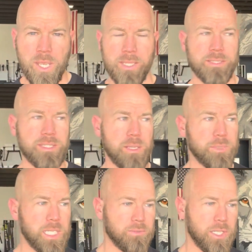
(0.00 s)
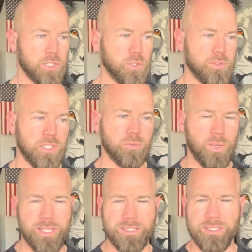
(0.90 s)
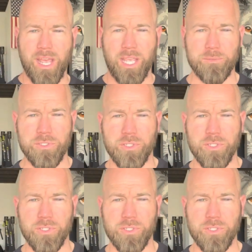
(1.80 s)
And the same thing of like using rest times